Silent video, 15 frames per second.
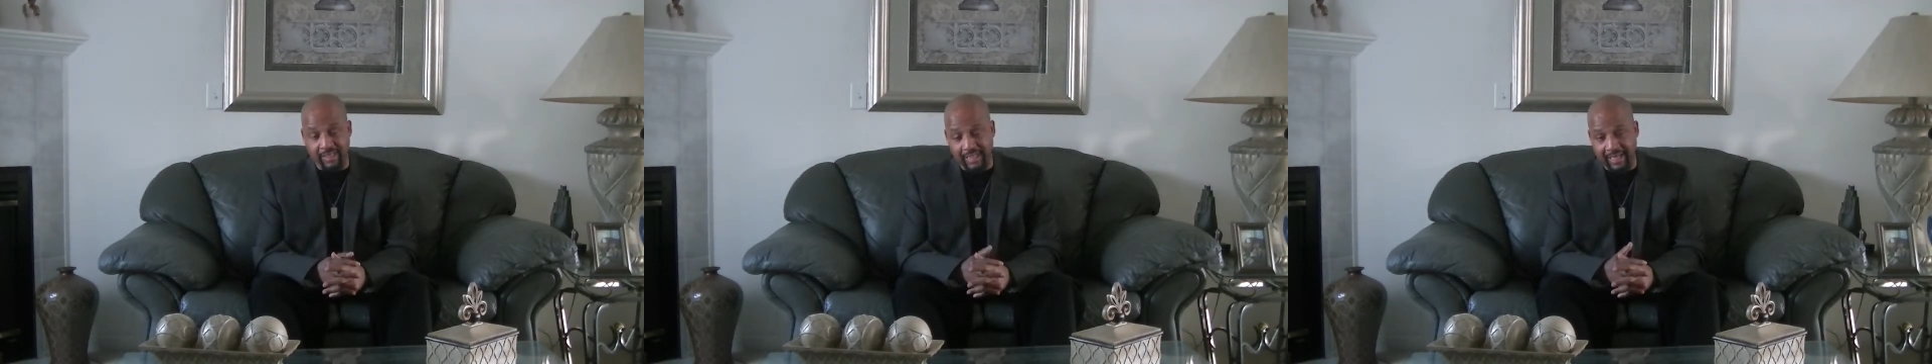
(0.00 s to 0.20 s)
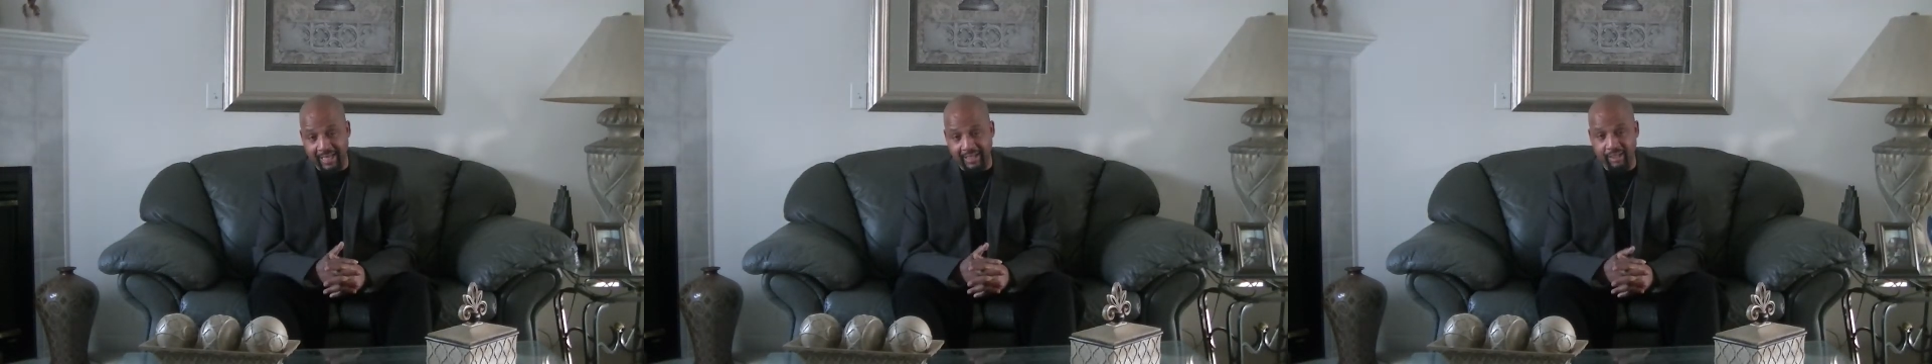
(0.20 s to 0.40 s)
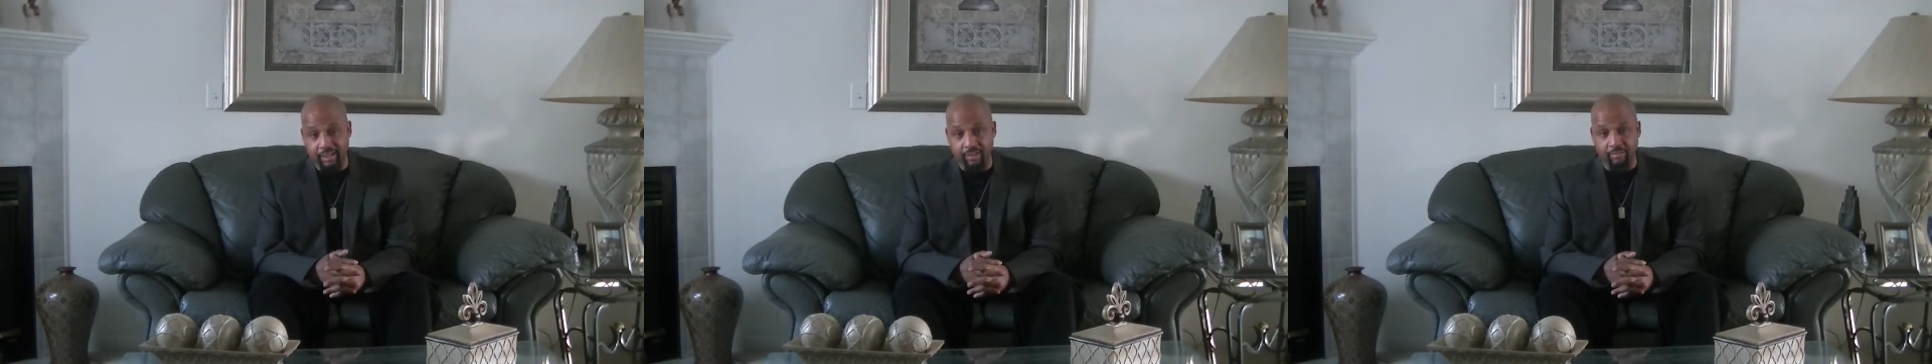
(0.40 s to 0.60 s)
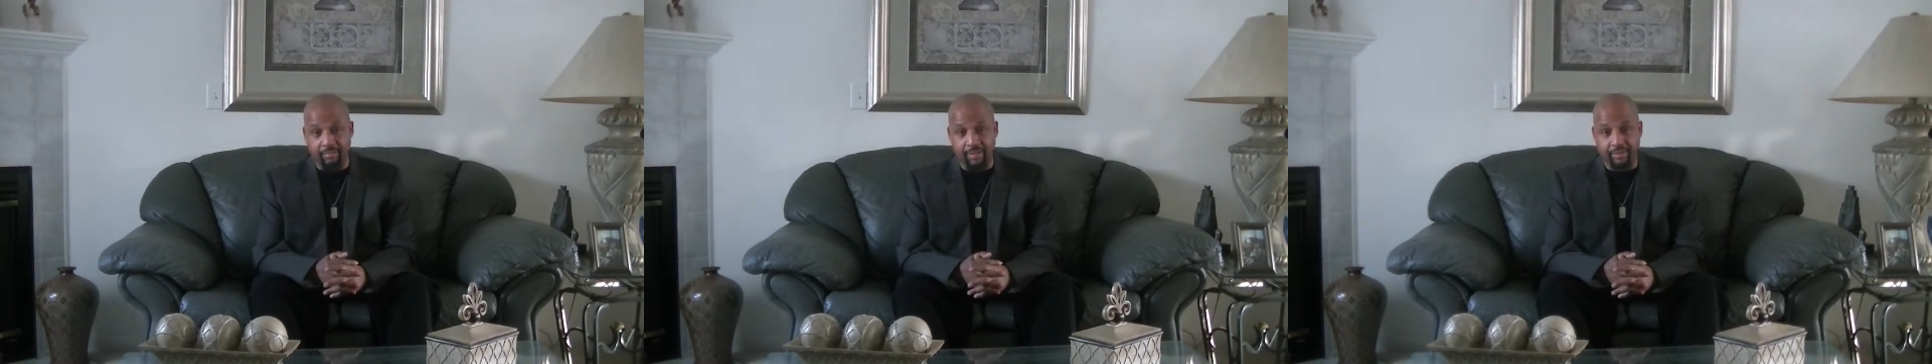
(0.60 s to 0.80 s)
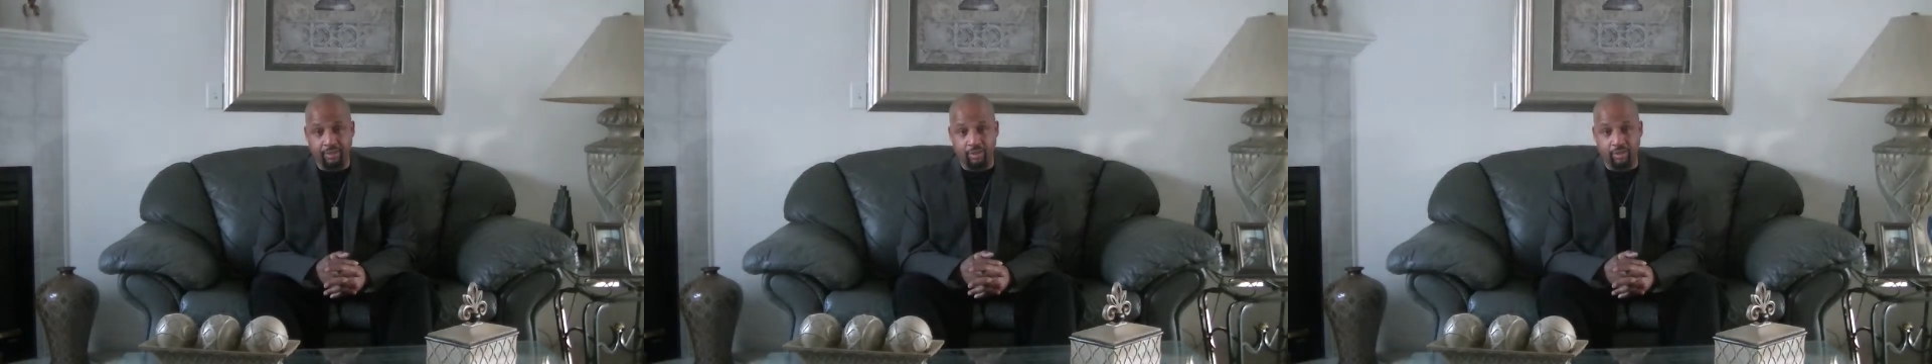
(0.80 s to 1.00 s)
like I love
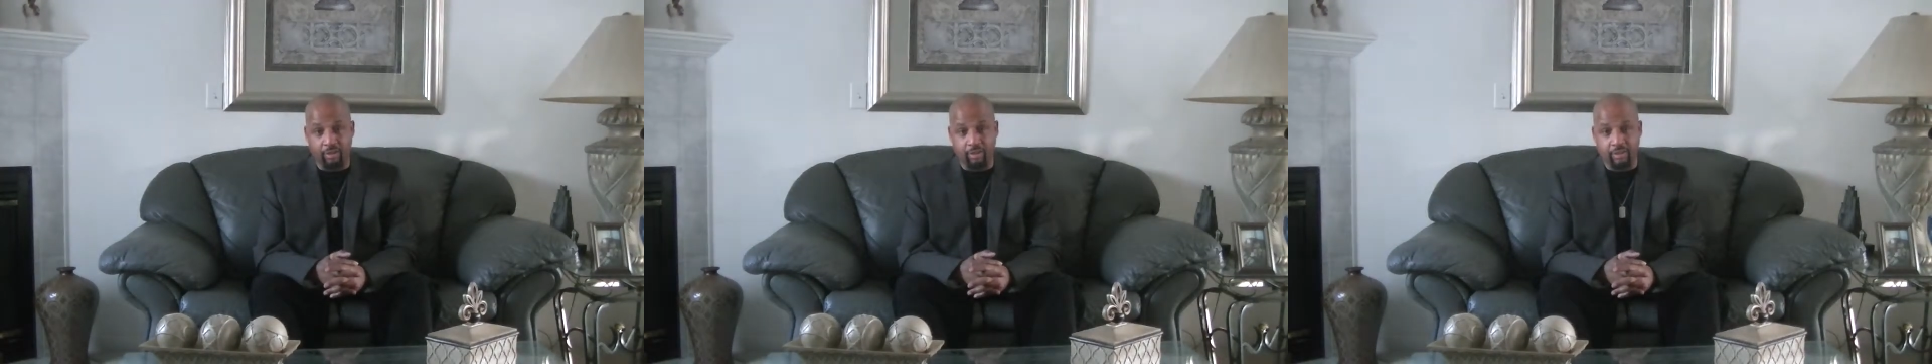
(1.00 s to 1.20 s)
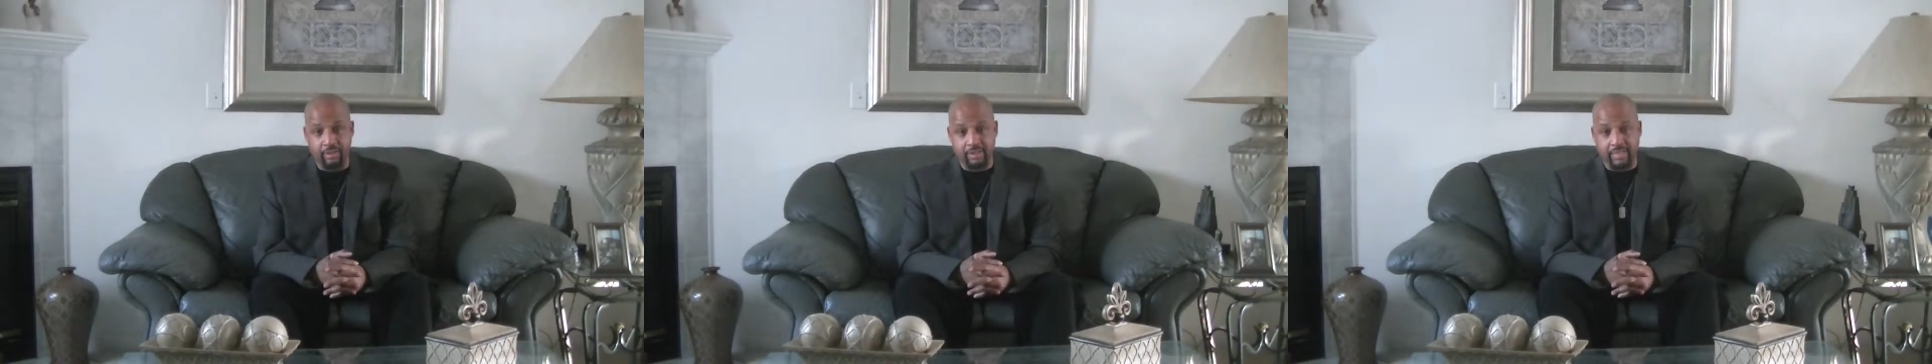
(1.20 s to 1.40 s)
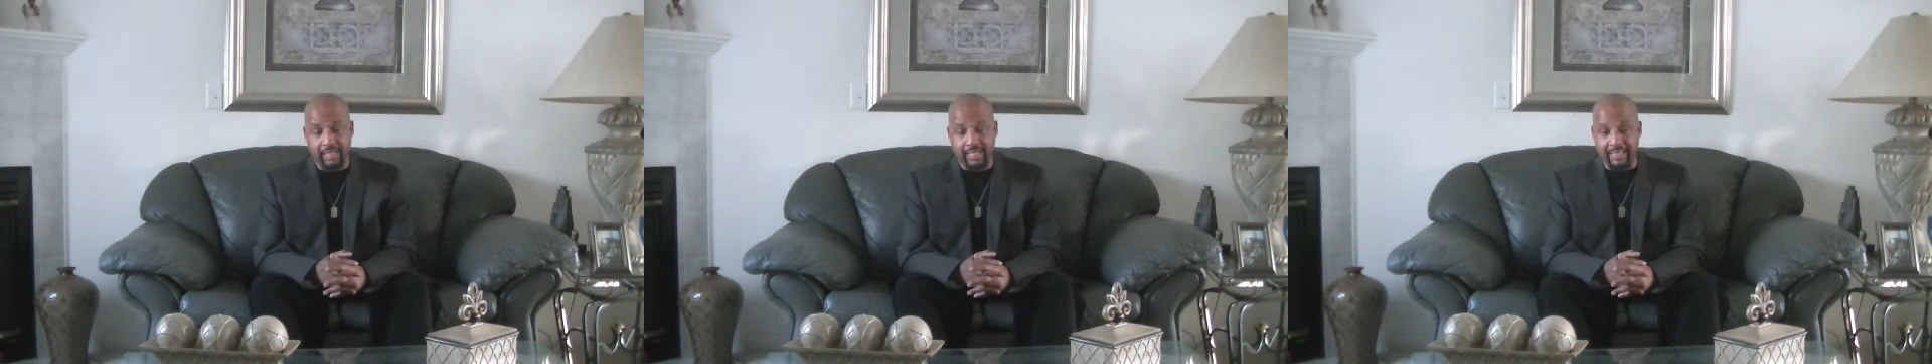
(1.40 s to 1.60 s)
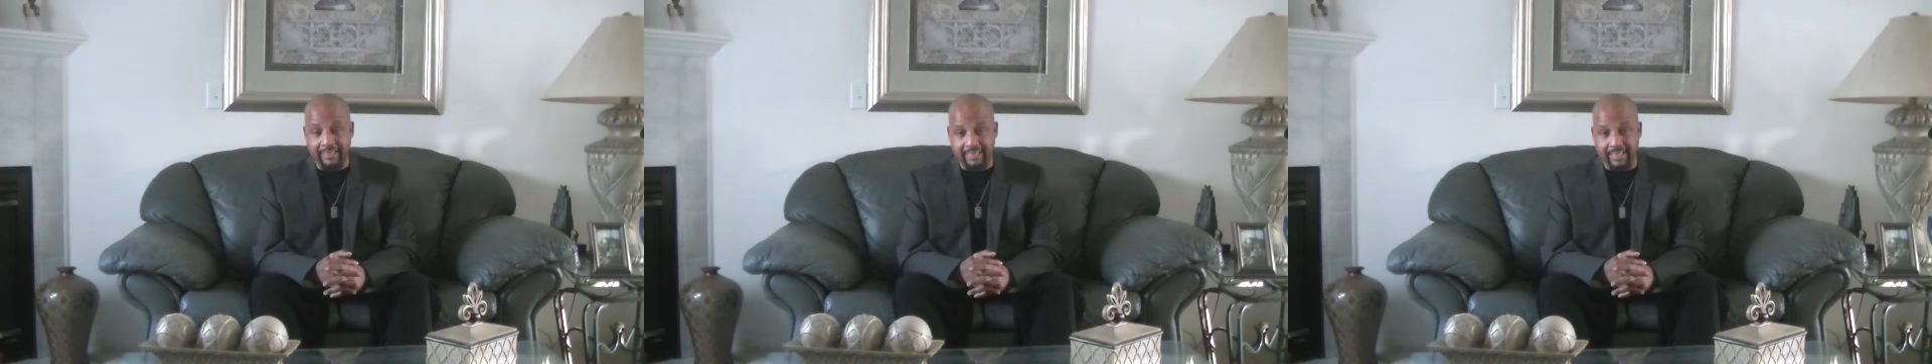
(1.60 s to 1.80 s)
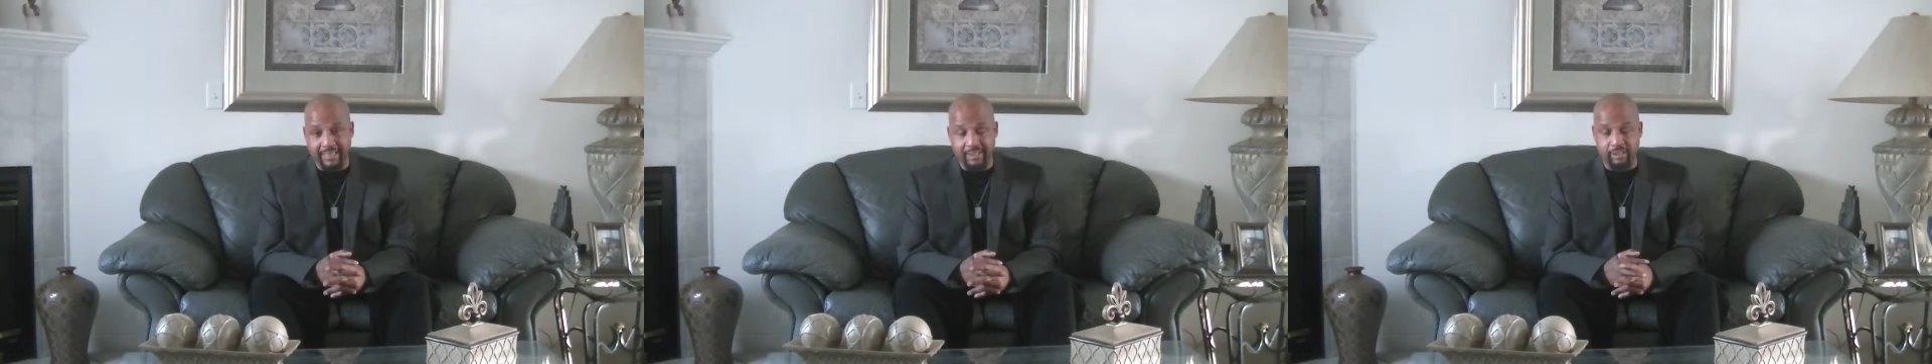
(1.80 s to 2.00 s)
my daughters, and I
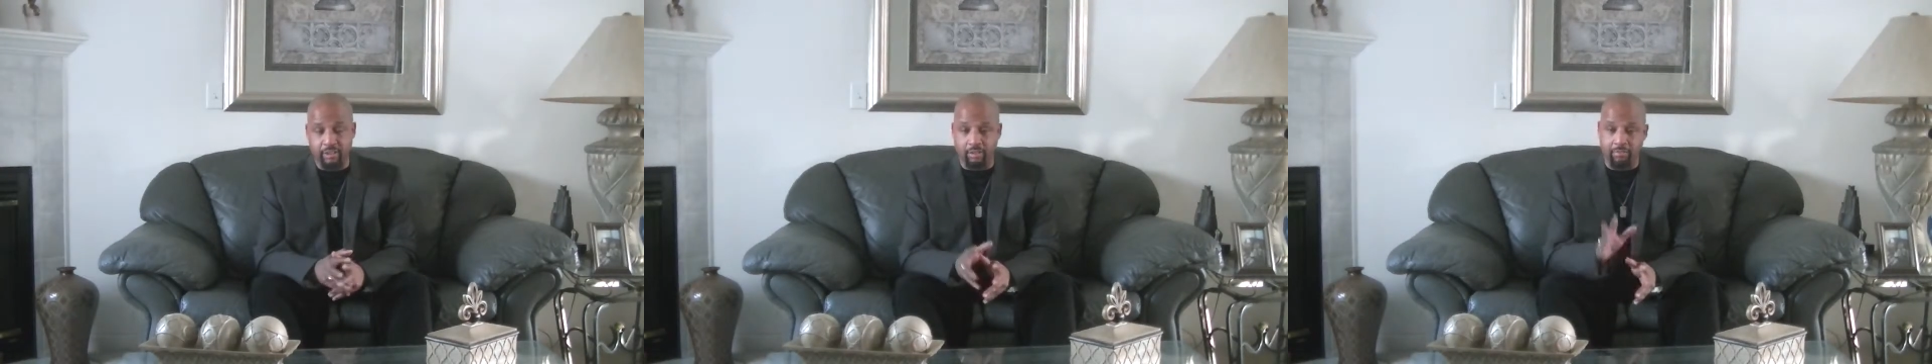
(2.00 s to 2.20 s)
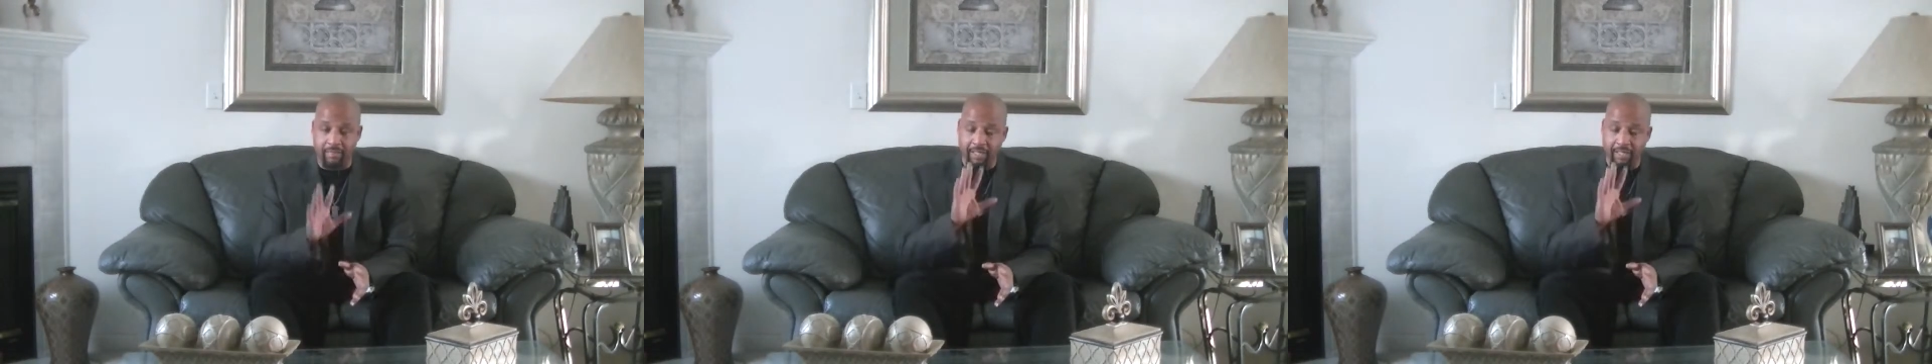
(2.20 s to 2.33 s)
teach them.